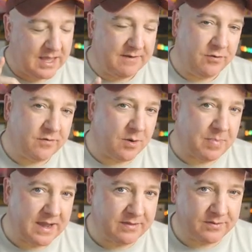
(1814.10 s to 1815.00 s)
If you've got
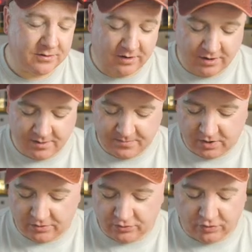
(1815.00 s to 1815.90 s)
Python um,
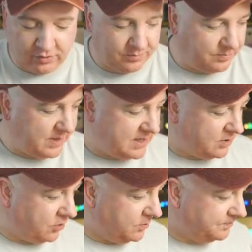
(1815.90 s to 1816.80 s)
on your
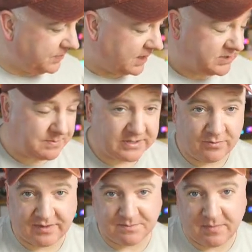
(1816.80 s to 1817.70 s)
Pico, it doesn't
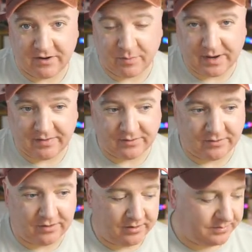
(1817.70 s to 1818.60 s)
matter whether it's
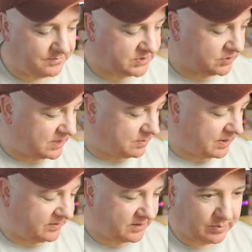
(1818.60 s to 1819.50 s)
MicroPython or Circuit
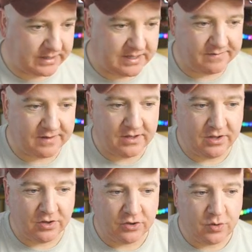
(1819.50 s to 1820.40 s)
Python, I believe,
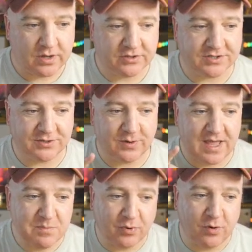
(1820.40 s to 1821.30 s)
you can just do
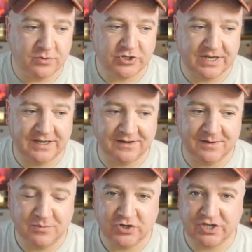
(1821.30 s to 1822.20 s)
import machine,
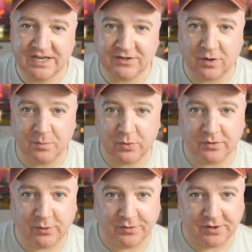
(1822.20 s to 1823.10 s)

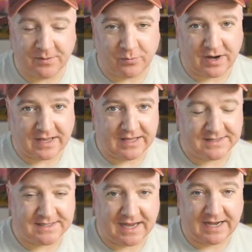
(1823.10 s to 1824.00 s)
machine.bootloader
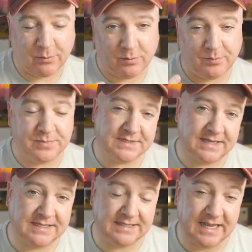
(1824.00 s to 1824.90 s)
brackets, and it will
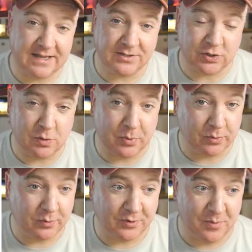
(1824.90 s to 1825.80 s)
set it into
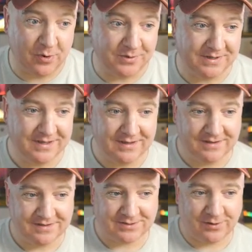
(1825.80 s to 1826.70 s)
bootloader mode.
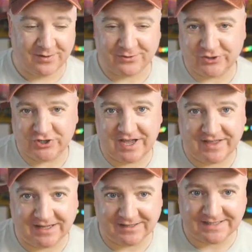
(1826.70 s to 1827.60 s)
So I thought I'd just share
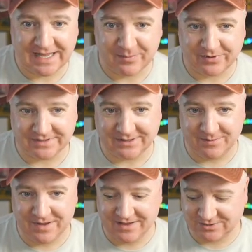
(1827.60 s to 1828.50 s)
that little tip because
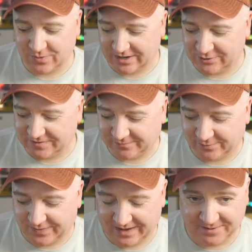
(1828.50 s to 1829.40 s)
um, it's quite a
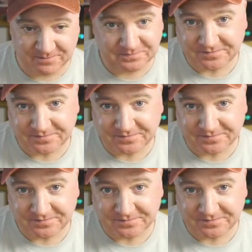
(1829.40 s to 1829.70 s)
useful thing